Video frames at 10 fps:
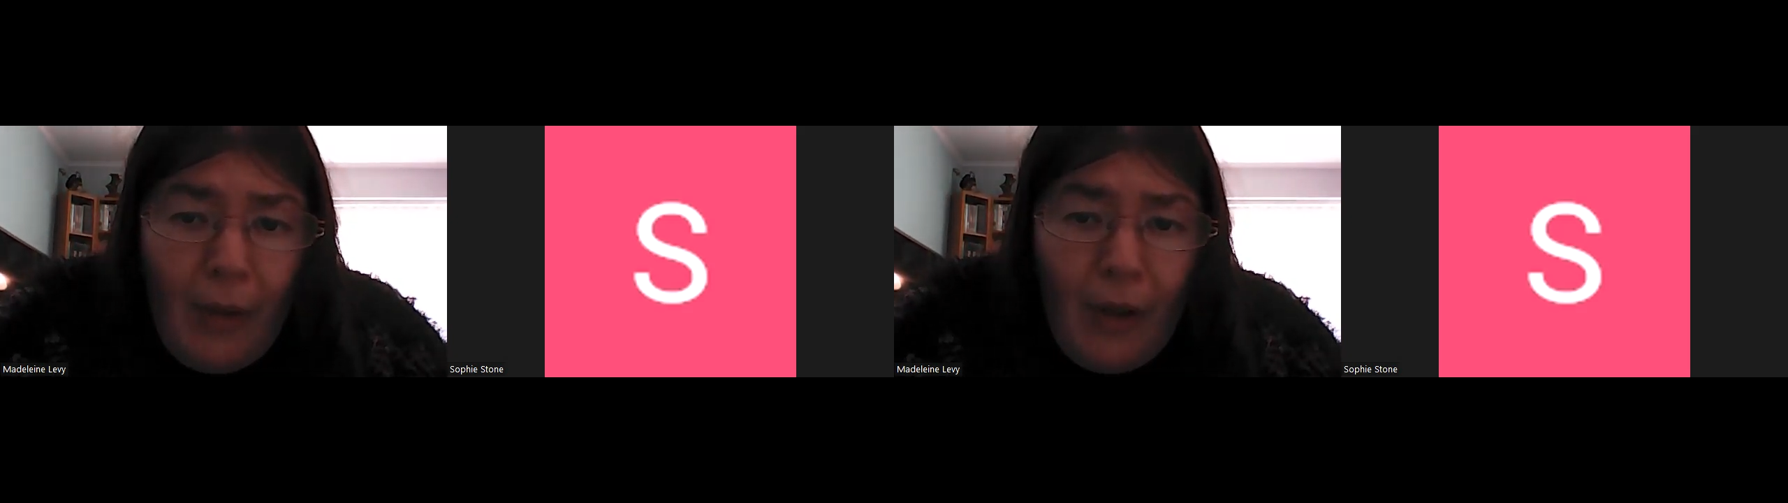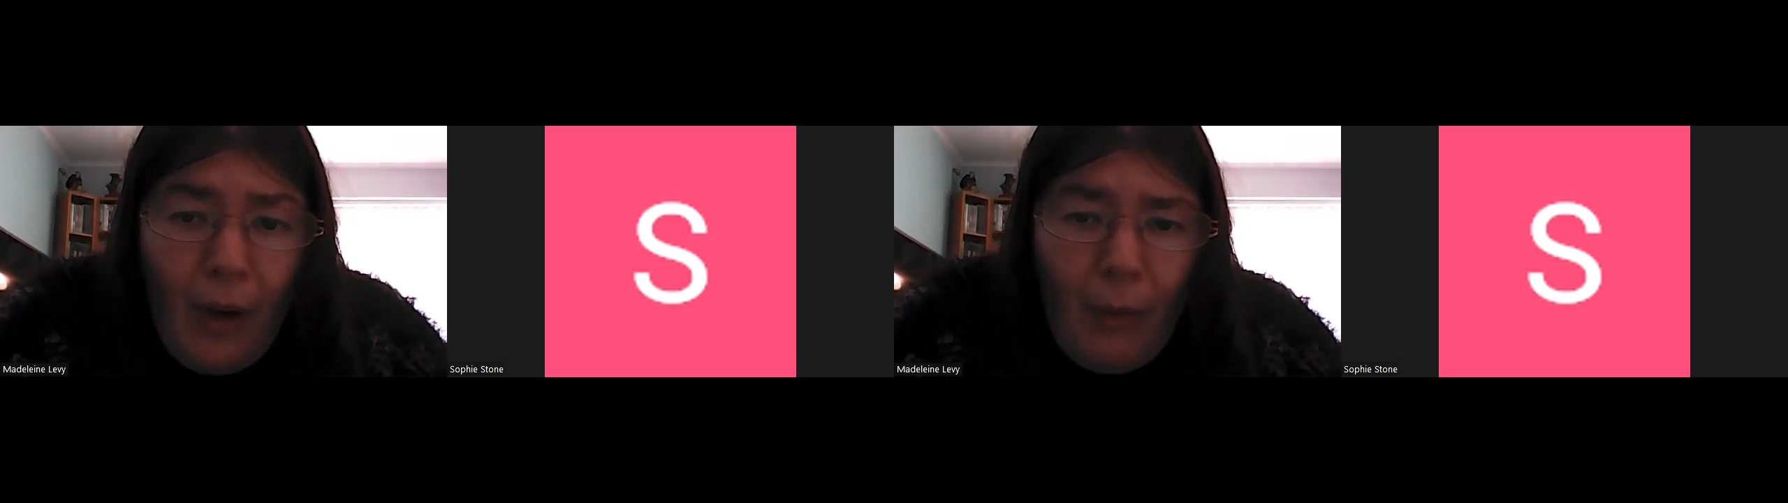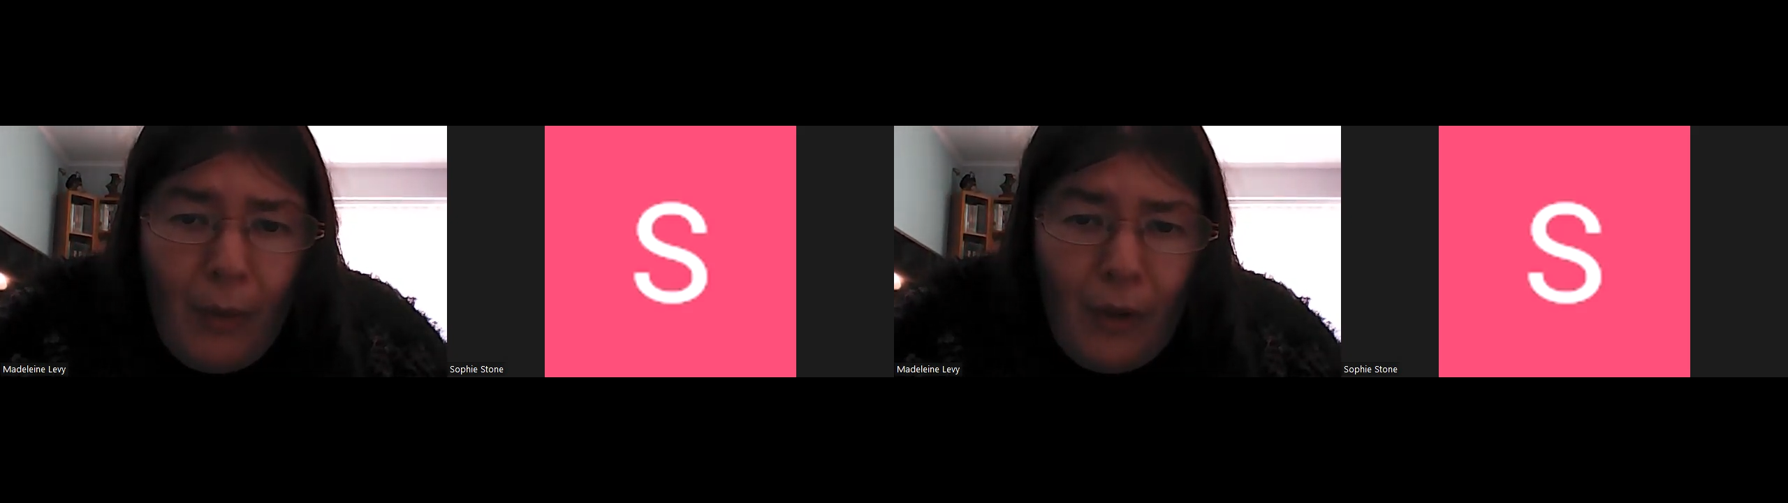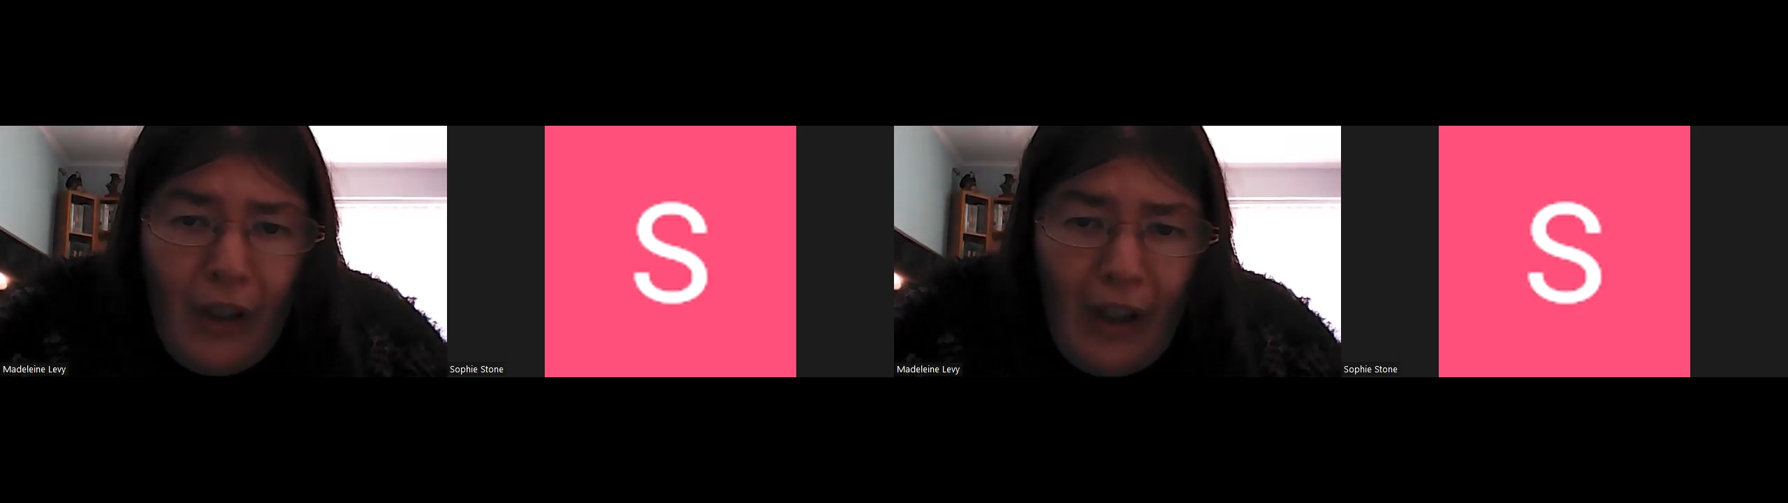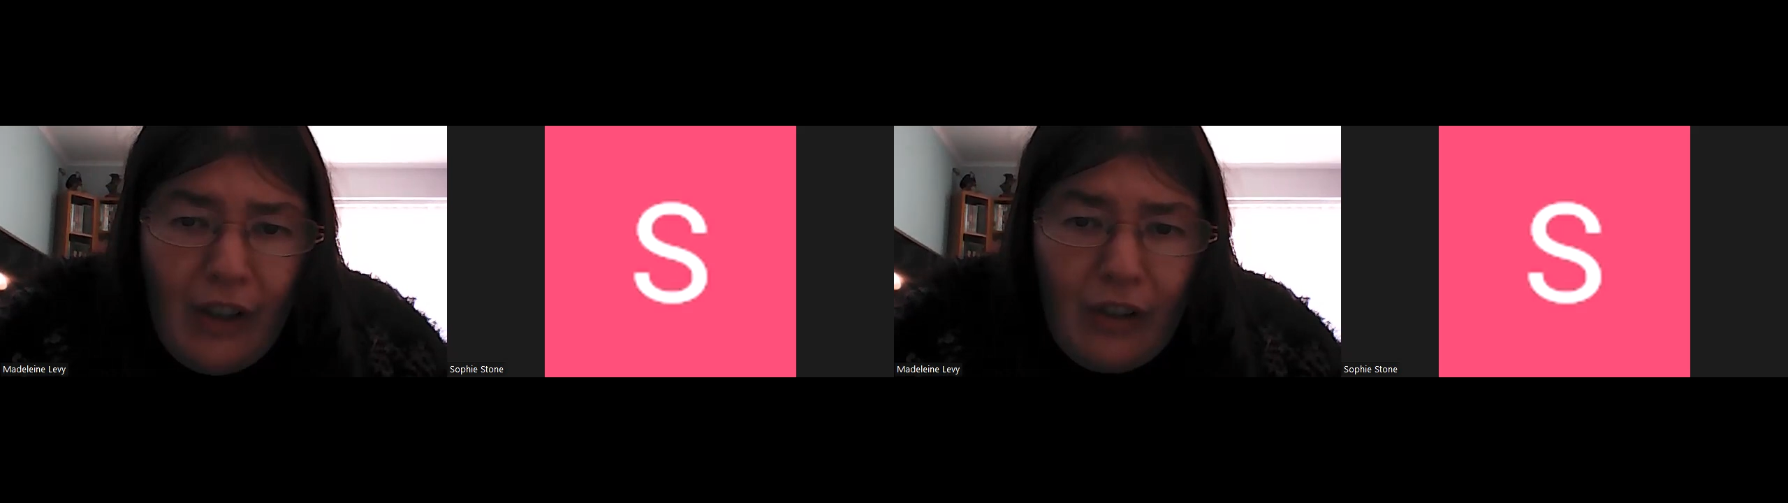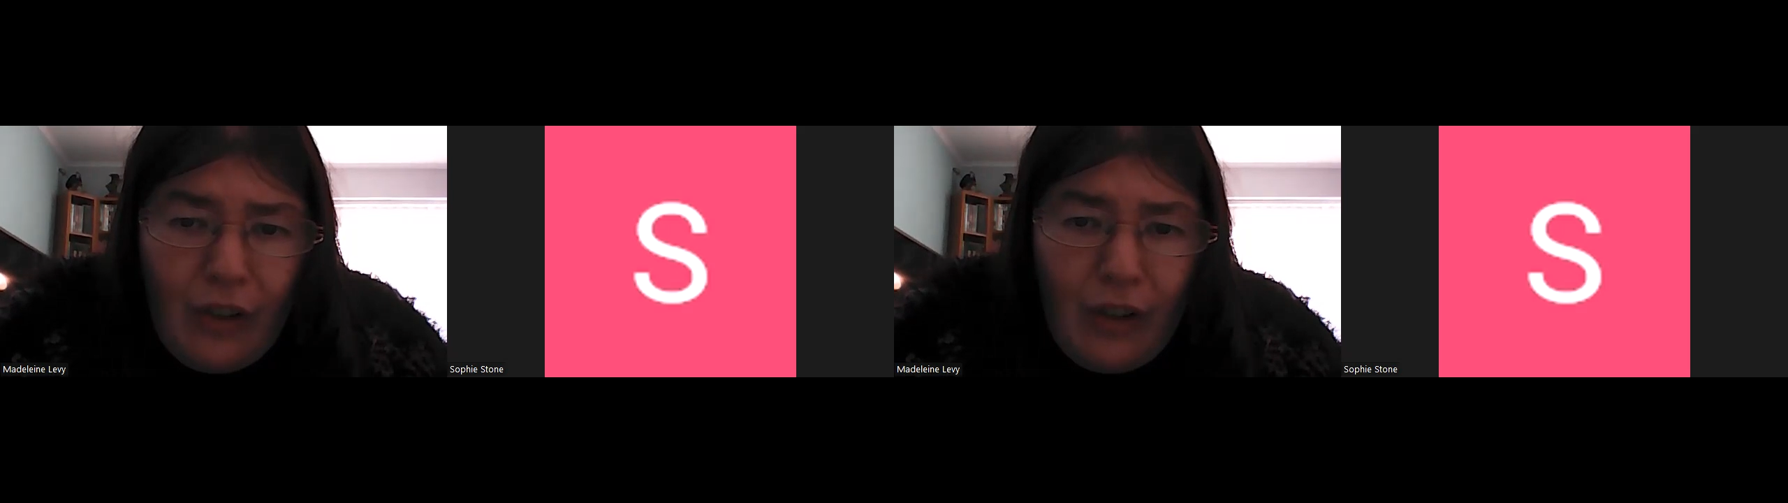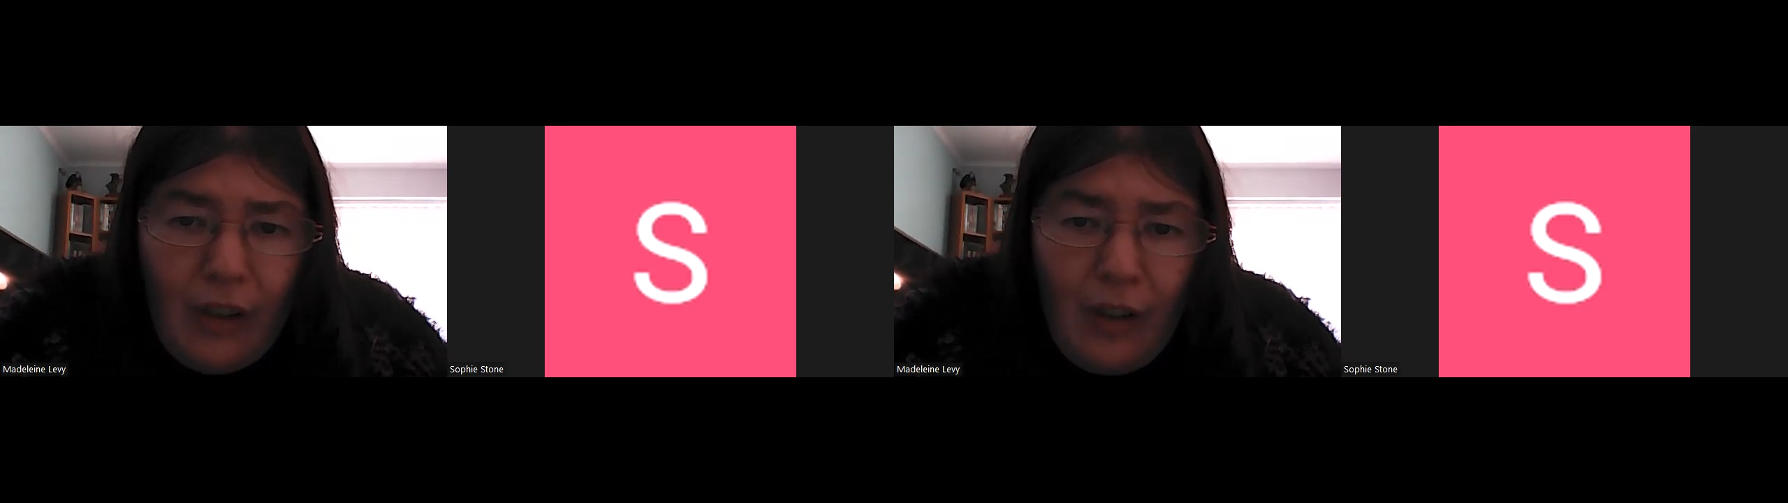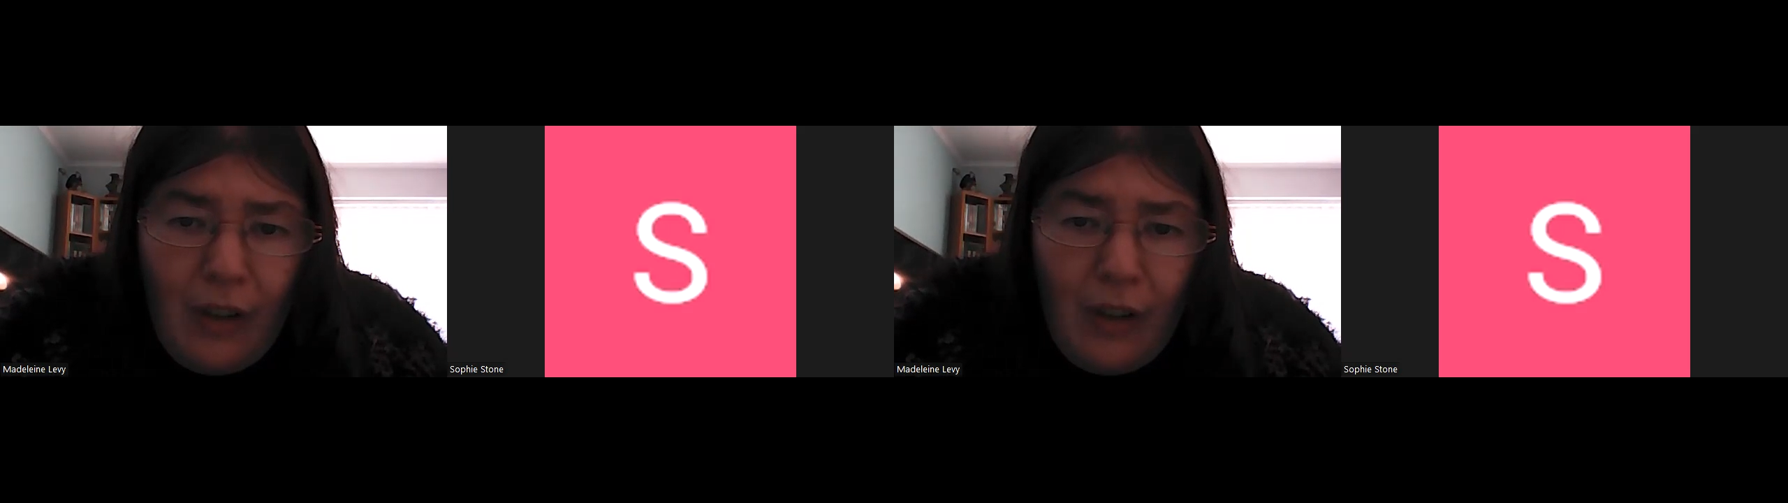a conversation